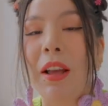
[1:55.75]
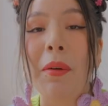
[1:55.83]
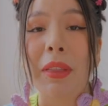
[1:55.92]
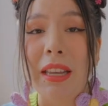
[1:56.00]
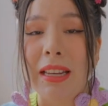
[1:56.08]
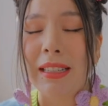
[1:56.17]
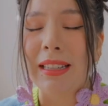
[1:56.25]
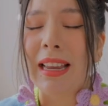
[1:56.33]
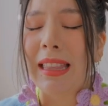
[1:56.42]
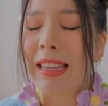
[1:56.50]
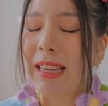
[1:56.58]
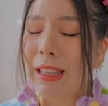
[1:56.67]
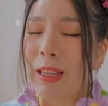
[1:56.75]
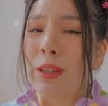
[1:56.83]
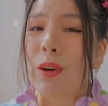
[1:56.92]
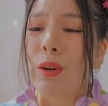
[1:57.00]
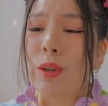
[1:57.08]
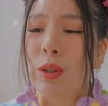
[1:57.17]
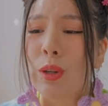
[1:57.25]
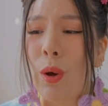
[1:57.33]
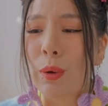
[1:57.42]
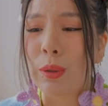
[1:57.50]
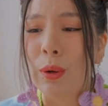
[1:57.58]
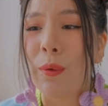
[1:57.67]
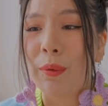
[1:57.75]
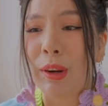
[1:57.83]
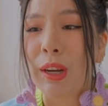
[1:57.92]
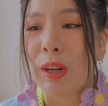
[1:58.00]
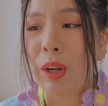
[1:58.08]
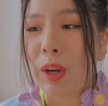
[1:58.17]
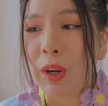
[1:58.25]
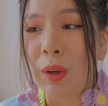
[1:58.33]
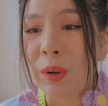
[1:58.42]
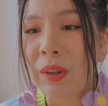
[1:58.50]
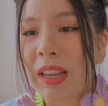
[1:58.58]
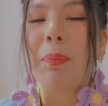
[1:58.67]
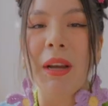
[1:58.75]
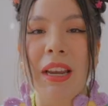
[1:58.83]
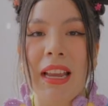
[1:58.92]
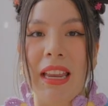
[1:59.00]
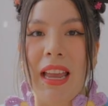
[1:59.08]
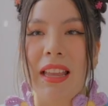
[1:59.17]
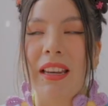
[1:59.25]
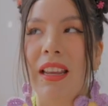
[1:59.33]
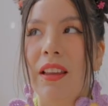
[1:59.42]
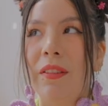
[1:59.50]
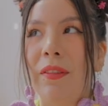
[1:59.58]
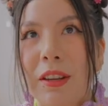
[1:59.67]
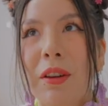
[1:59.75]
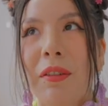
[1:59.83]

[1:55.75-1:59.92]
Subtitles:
out these. I think these are so freaking cute. But again, if you